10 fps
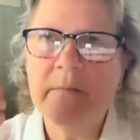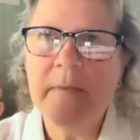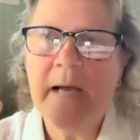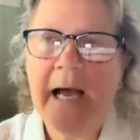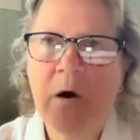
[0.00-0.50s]

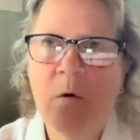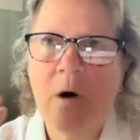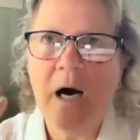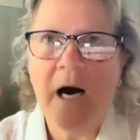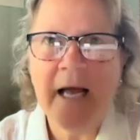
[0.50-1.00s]

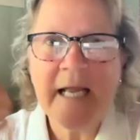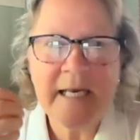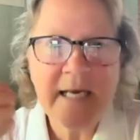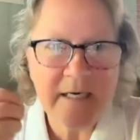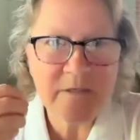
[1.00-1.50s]
how I
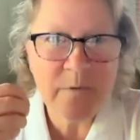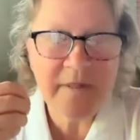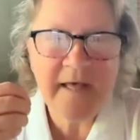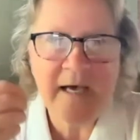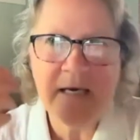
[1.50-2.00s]
connect
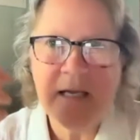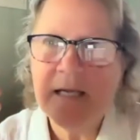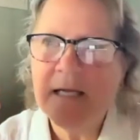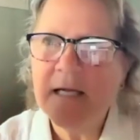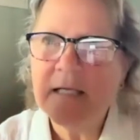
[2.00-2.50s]
with that,
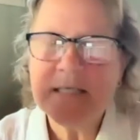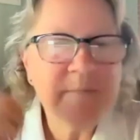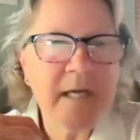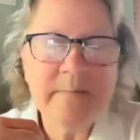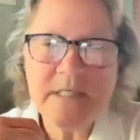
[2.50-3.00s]

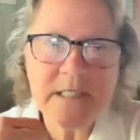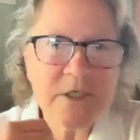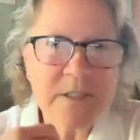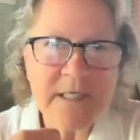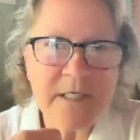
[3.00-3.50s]
sometimes it's
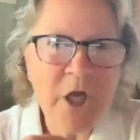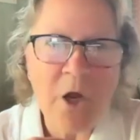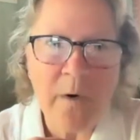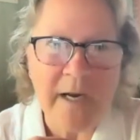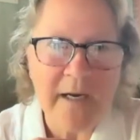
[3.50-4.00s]
just a
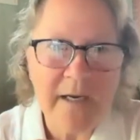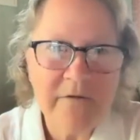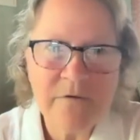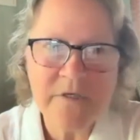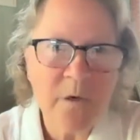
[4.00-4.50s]
knowing.
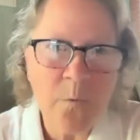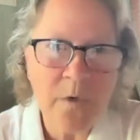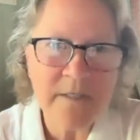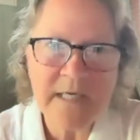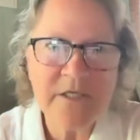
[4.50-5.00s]
There's no
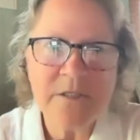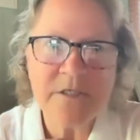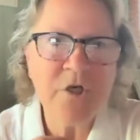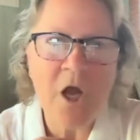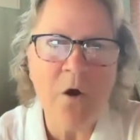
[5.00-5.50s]
words. I just
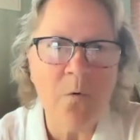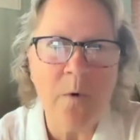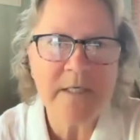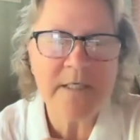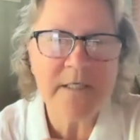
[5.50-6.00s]
know
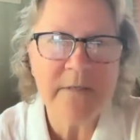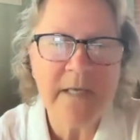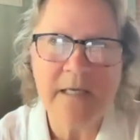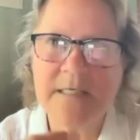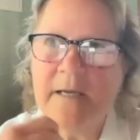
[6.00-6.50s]
what to do
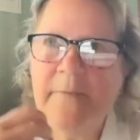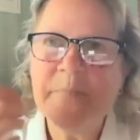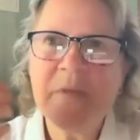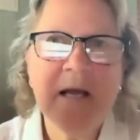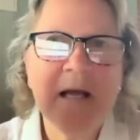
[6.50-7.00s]
next.
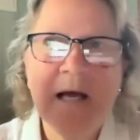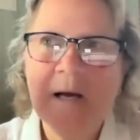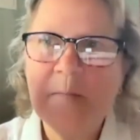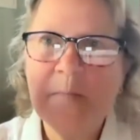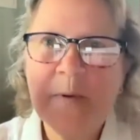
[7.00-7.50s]

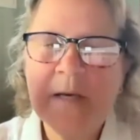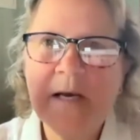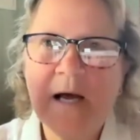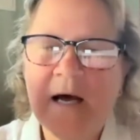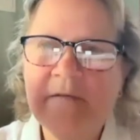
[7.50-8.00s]

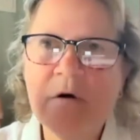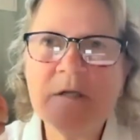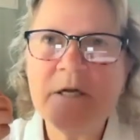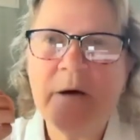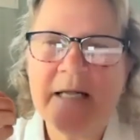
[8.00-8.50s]
But I've
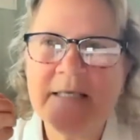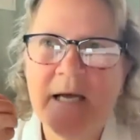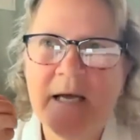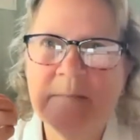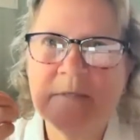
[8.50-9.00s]
also had
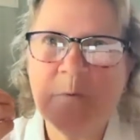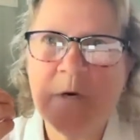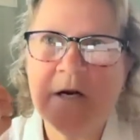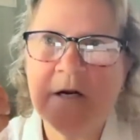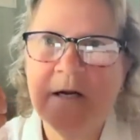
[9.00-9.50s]
times
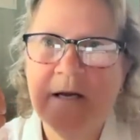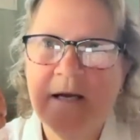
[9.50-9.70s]
where